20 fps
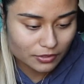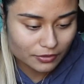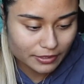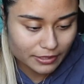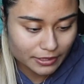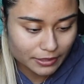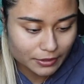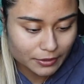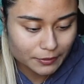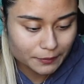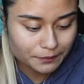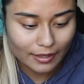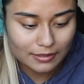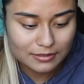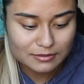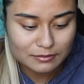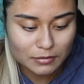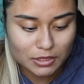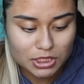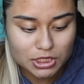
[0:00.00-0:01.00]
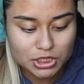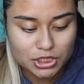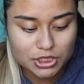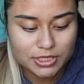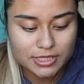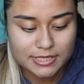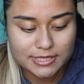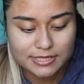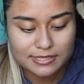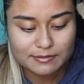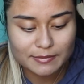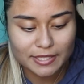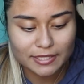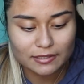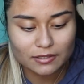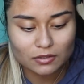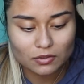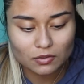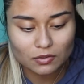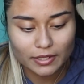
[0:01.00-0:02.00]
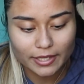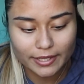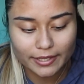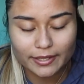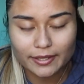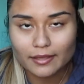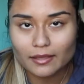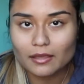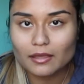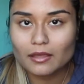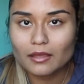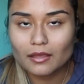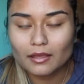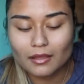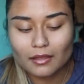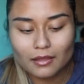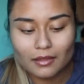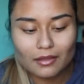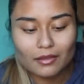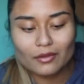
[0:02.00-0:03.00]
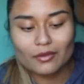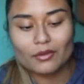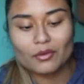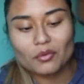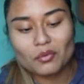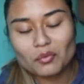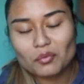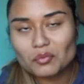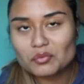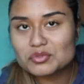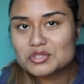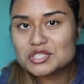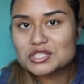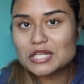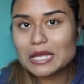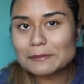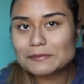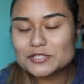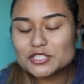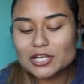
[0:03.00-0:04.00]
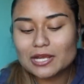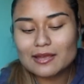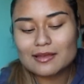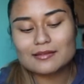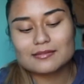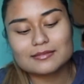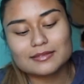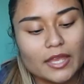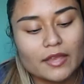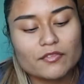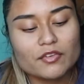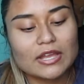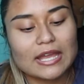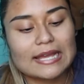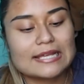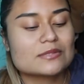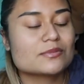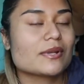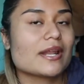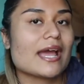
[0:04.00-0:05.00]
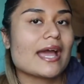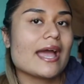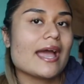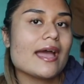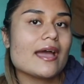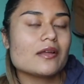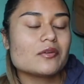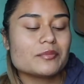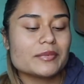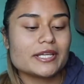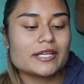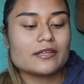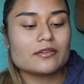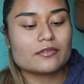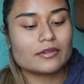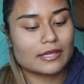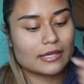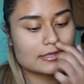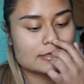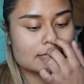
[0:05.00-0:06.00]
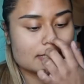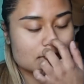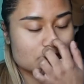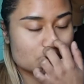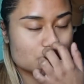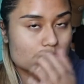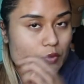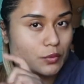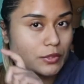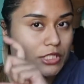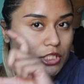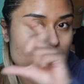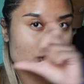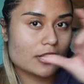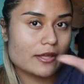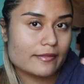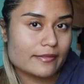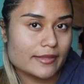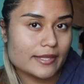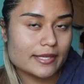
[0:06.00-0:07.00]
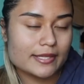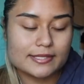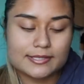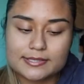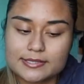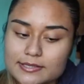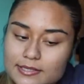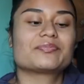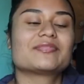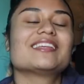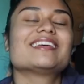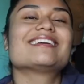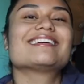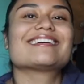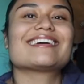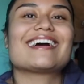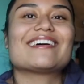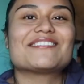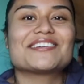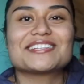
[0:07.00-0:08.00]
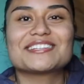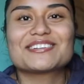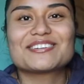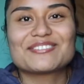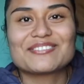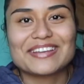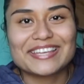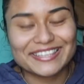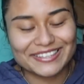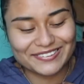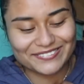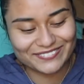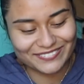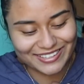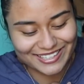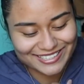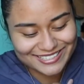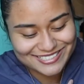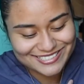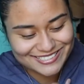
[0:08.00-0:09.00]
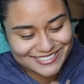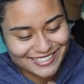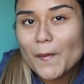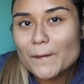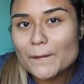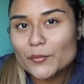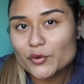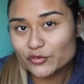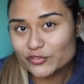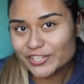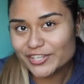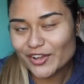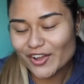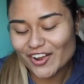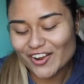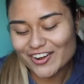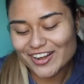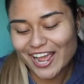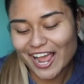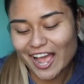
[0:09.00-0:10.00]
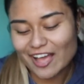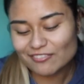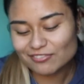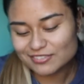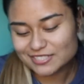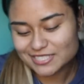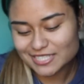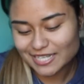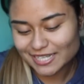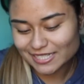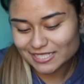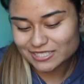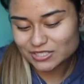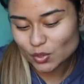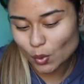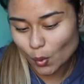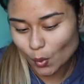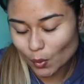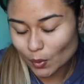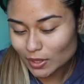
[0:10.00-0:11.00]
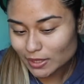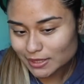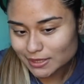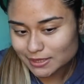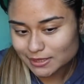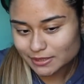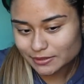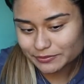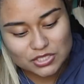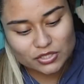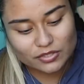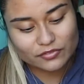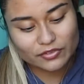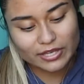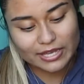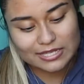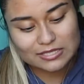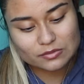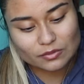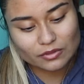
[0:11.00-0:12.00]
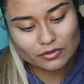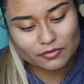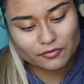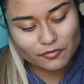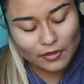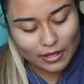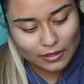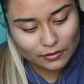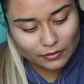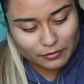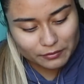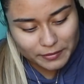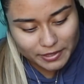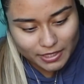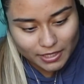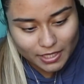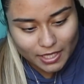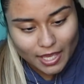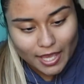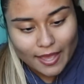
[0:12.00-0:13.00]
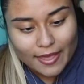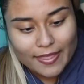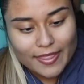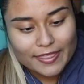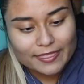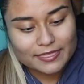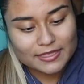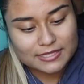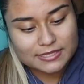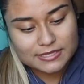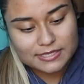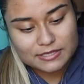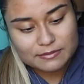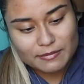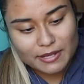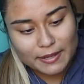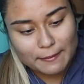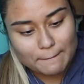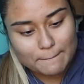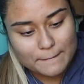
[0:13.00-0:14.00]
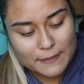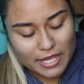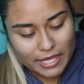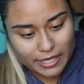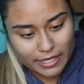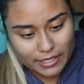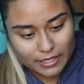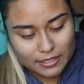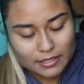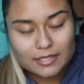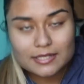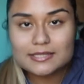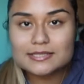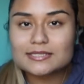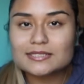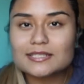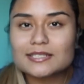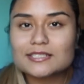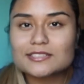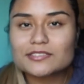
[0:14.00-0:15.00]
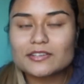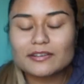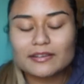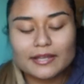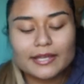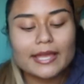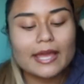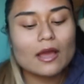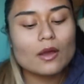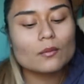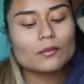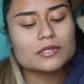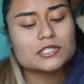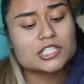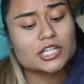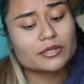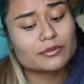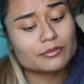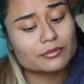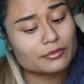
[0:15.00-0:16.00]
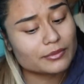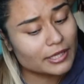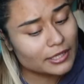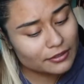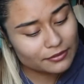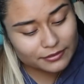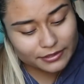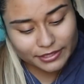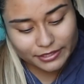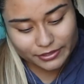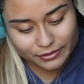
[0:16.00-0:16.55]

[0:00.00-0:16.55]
on here as much. This is my little like Snapchat. If you guys want to add me, you guys can screenshot this. I have a little winky face. Moving on, I have TikTok. So if you guys want to follow me, this is my main TikTok account, which I rarely